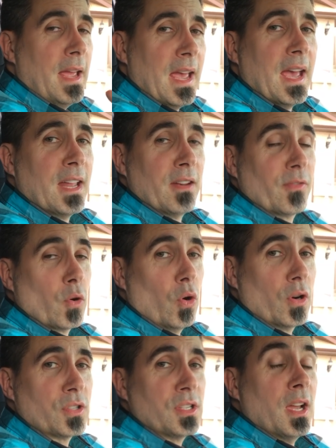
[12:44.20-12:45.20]
And of
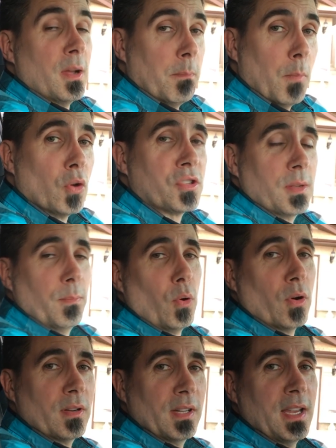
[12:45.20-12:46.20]
course, most
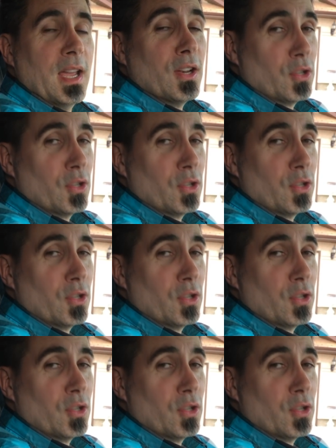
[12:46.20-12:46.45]
importantly,